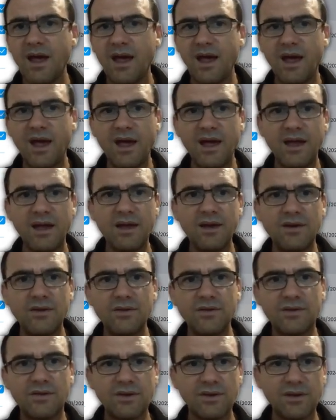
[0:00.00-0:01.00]

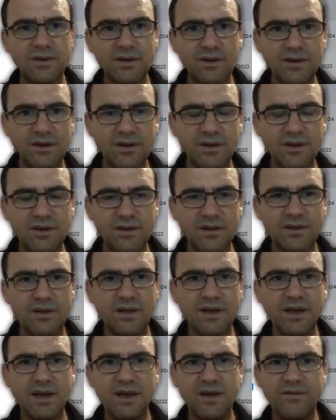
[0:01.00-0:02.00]
And
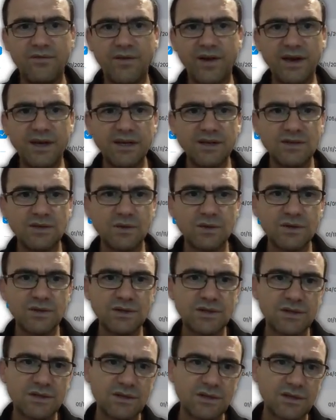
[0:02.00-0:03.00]
the funding
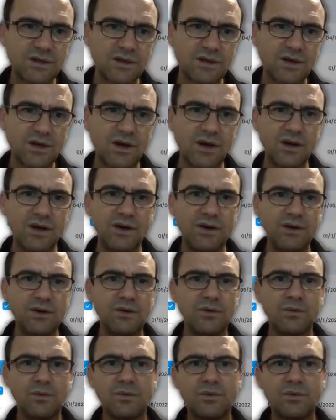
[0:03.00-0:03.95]
source code